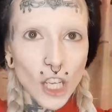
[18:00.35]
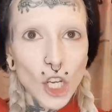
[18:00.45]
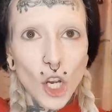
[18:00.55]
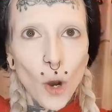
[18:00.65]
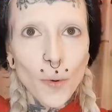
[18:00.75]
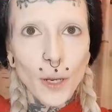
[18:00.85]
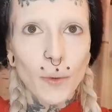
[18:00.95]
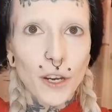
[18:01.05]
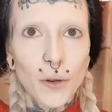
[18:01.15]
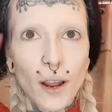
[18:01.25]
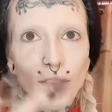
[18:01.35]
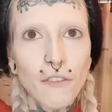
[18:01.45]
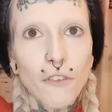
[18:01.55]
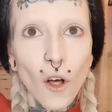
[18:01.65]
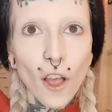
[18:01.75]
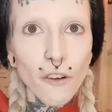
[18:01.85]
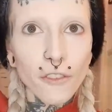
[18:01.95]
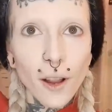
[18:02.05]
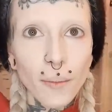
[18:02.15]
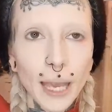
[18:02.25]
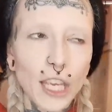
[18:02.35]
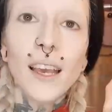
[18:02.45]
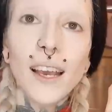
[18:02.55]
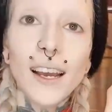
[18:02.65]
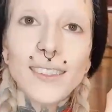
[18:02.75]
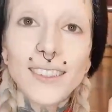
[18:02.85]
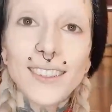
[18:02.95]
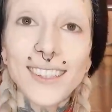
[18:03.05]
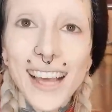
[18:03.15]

it doesn't go anywhere. You don't have any fallout from it. And then the